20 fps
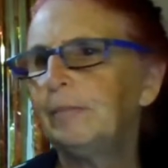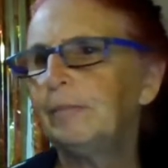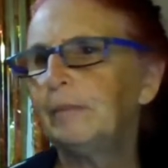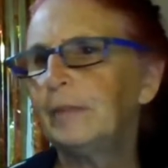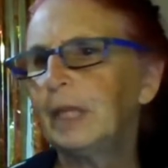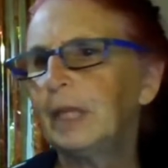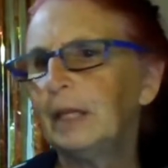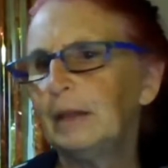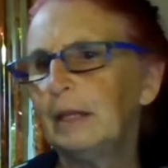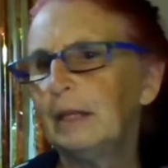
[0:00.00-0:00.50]

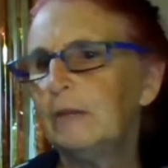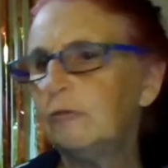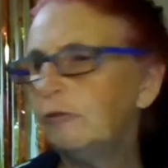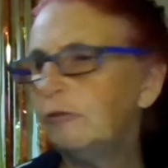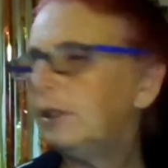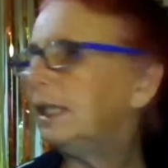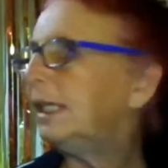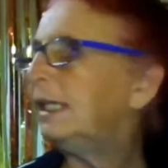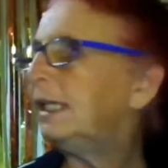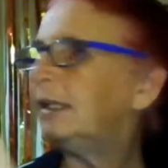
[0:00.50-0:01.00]
And they're
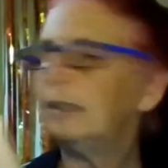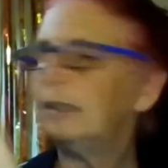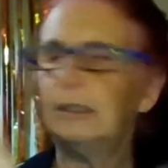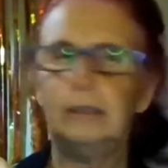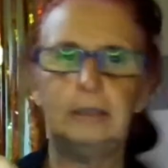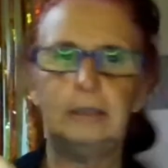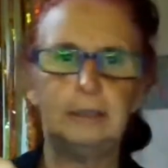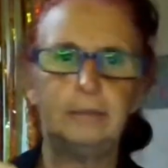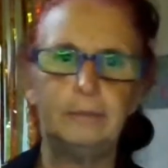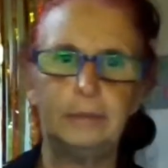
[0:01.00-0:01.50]
really good.
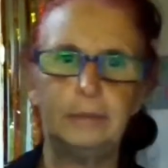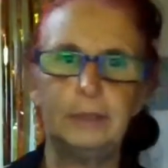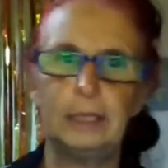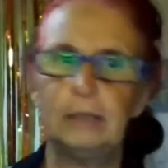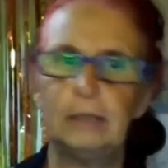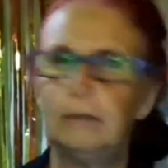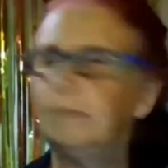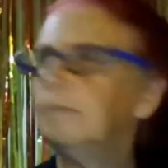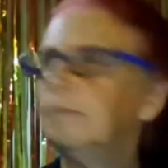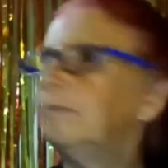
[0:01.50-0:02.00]
So
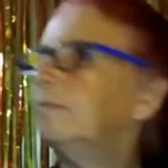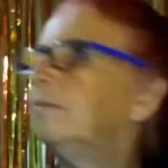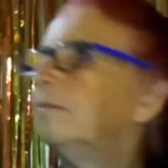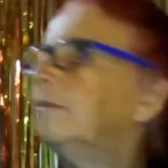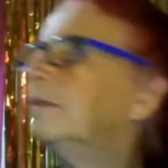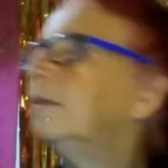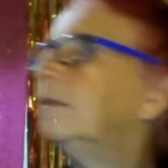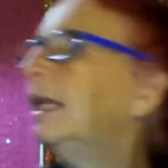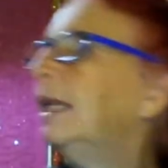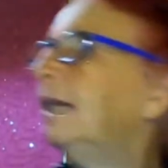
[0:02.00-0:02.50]

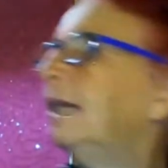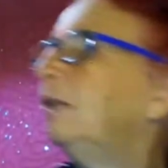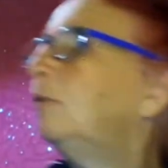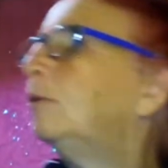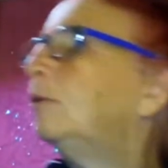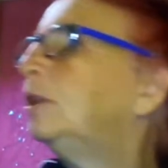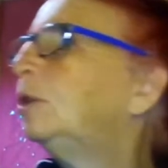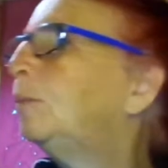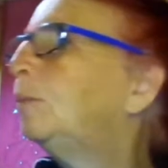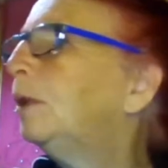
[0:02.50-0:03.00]

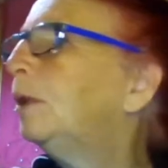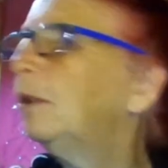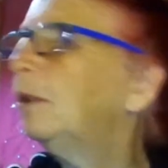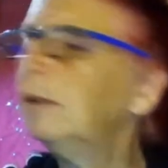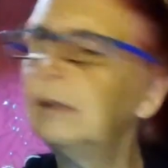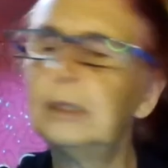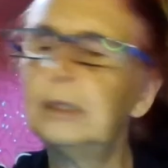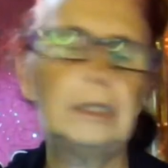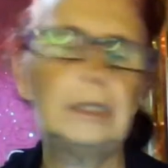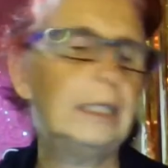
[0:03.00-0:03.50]
language
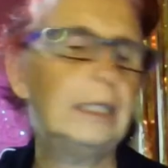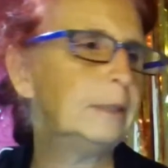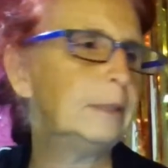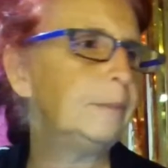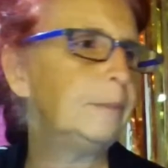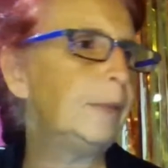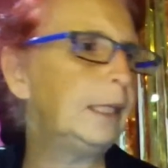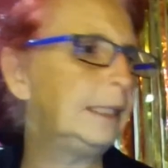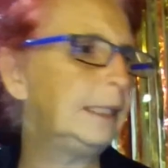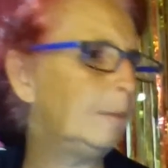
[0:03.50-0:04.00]
books, that's my
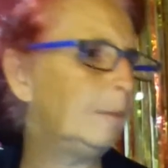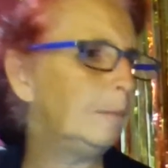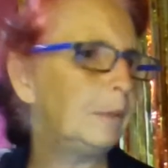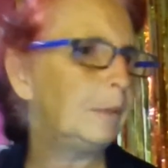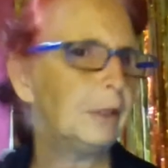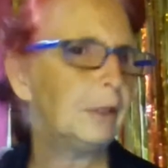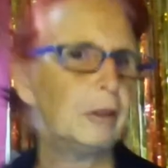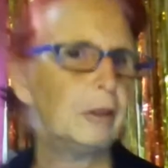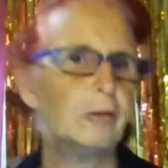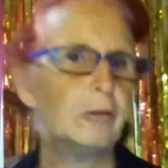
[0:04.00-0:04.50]
number
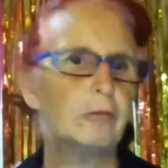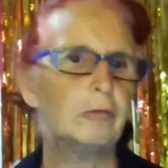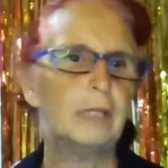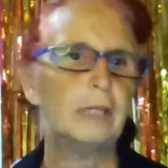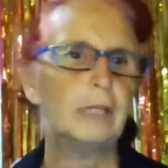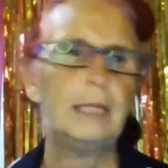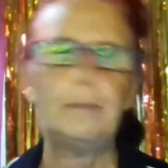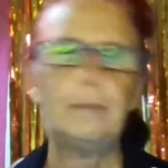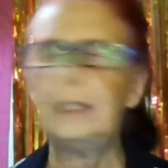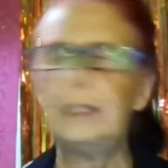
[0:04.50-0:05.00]
3,
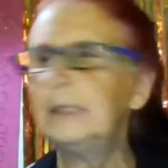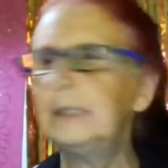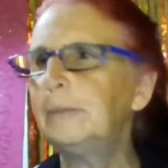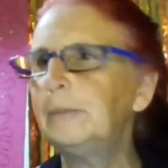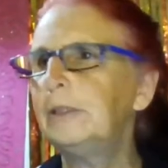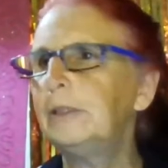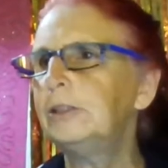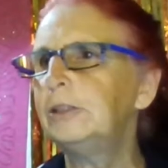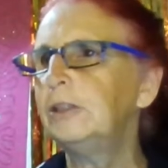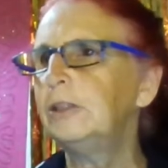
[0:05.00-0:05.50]
best
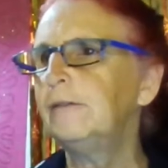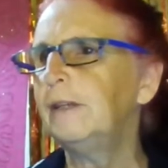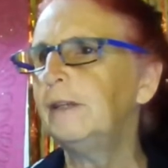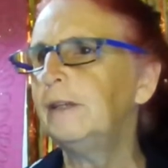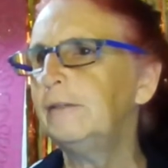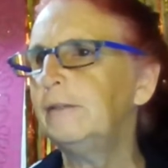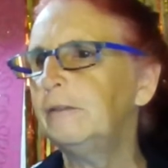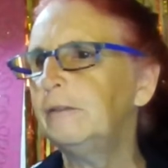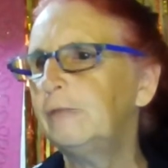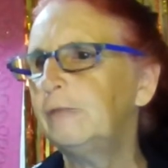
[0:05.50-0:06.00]
books you've ever
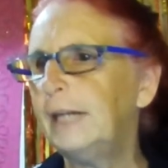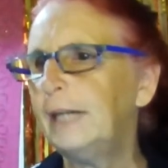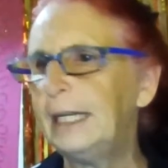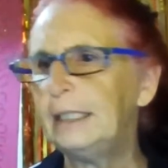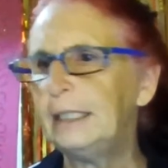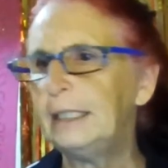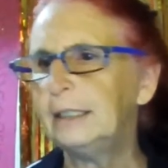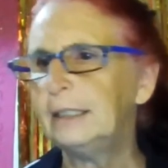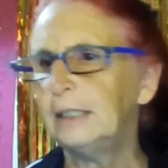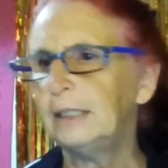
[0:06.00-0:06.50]
read.
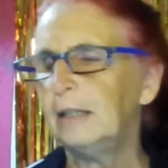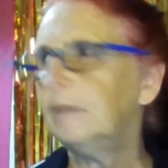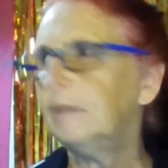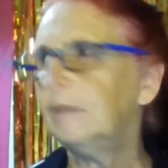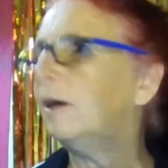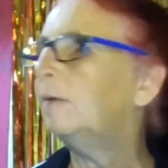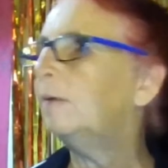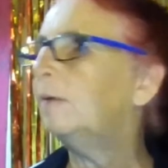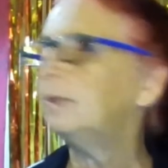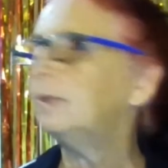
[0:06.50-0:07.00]
So I
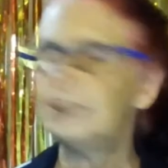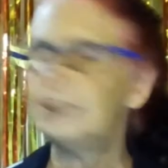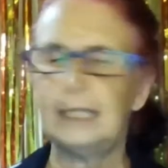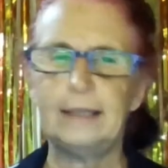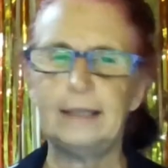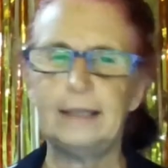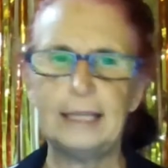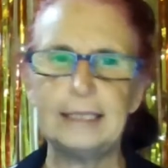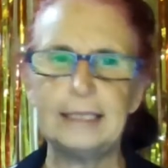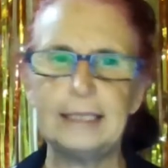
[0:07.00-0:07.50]
would say
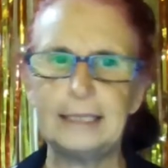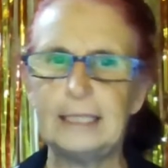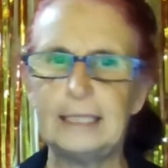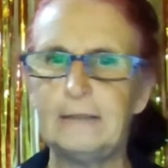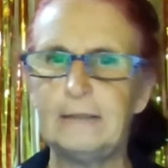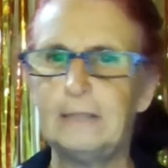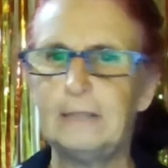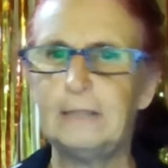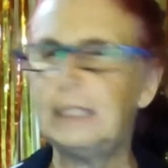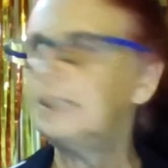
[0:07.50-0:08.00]
that
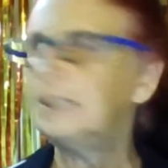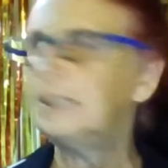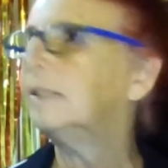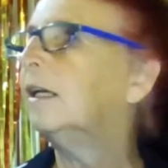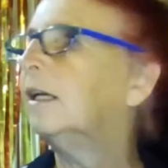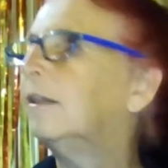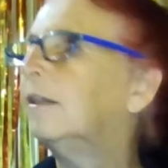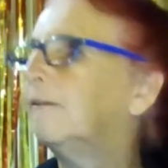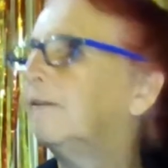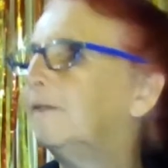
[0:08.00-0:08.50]
series,
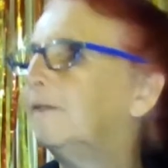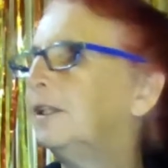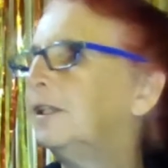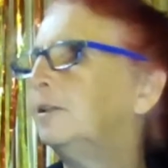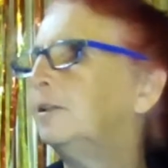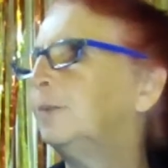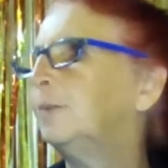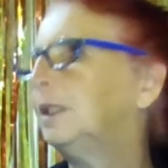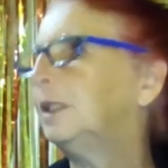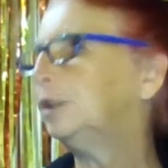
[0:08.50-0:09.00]
the first one
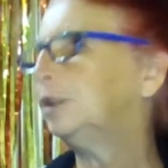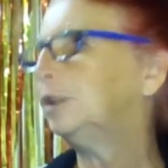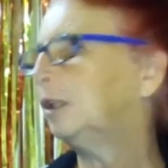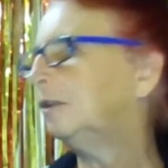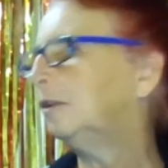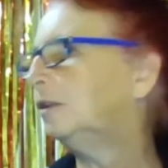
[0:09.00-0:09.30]
I showed you